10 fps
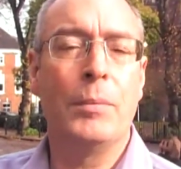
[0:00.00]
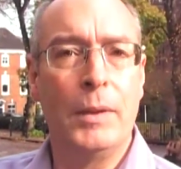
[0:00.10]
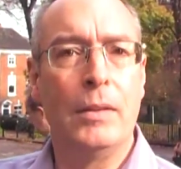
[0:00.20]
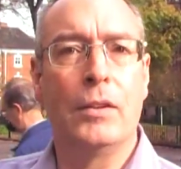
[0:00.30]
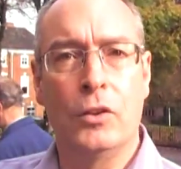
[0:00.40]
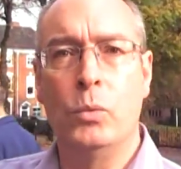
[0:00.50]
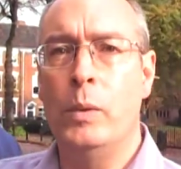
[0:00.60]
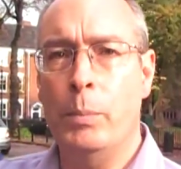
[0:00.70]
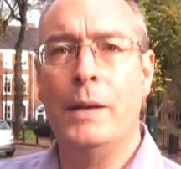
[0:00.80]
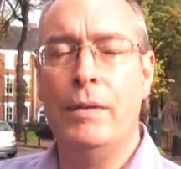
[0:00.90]
something that
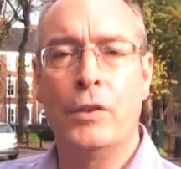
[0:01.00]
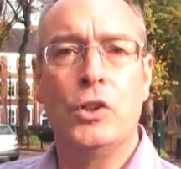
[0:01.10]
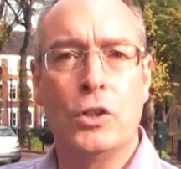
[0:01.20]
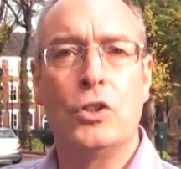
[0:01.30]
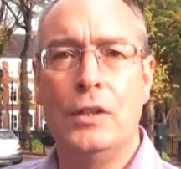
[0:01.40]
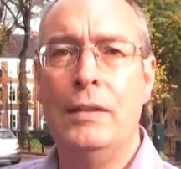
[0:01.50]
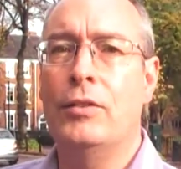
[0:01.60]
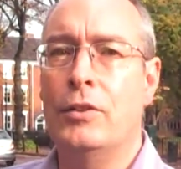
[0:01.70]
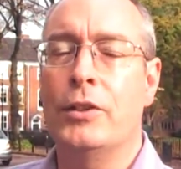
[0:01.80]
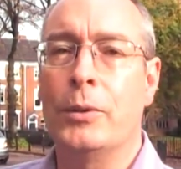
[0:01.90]
we believe the church
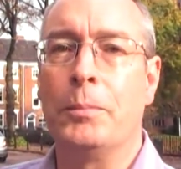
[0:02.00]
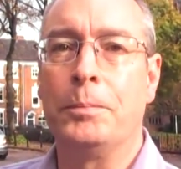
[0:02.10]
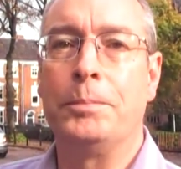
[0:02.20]
needs to do.